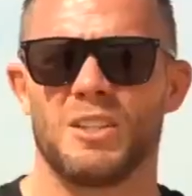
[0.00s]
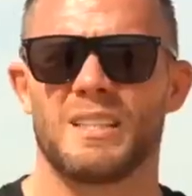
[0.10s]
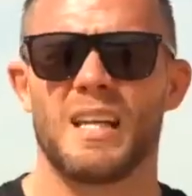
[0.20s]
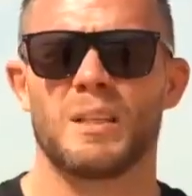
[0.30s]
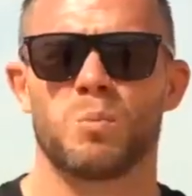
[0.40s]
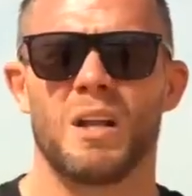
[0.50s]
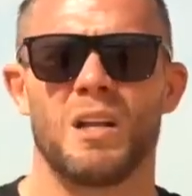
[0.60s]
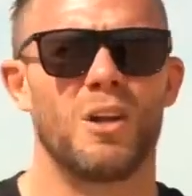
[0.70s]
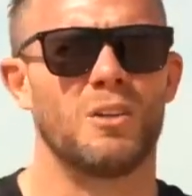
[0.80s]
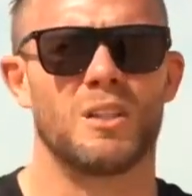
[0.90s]
just takes
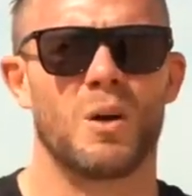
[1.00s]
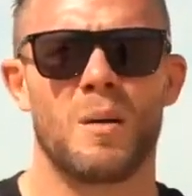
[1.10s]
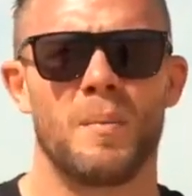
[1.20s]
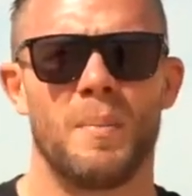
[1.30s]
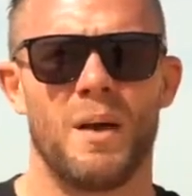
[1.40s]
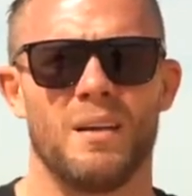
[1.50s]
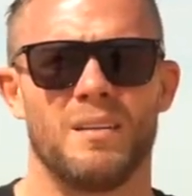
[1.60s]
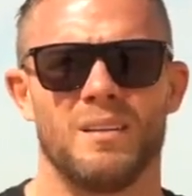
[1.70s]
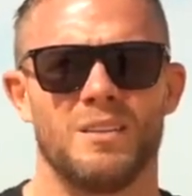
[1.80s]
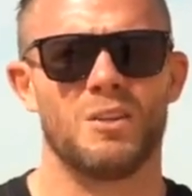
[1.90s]
one load to grow up a
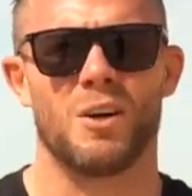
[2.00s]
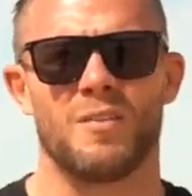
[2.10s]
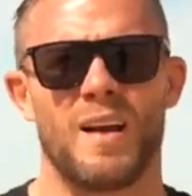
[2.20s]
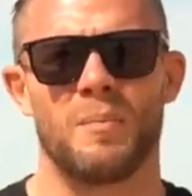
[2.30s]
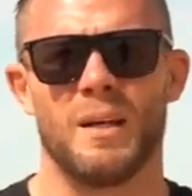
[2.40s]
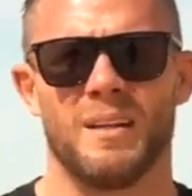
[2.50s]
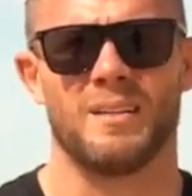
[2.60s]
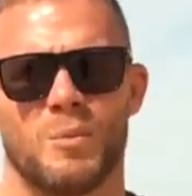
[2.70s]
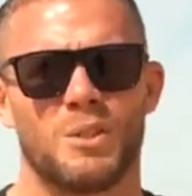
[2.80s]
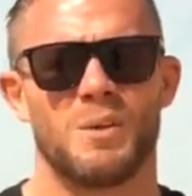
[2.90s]
bird and you got a
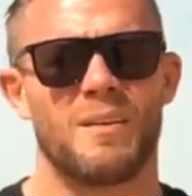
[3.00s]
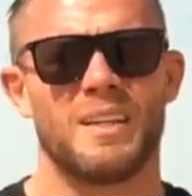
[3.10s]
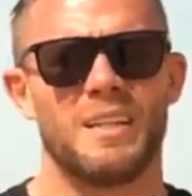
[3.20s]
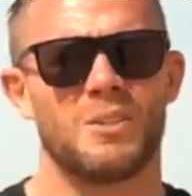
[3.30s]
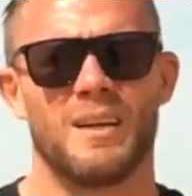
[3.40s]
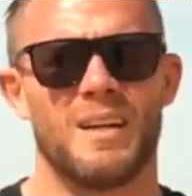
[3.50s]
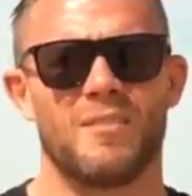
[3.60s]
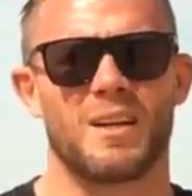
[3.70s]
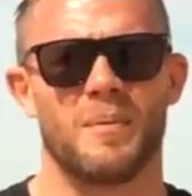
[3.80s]
family. Once you have kids, you ain't never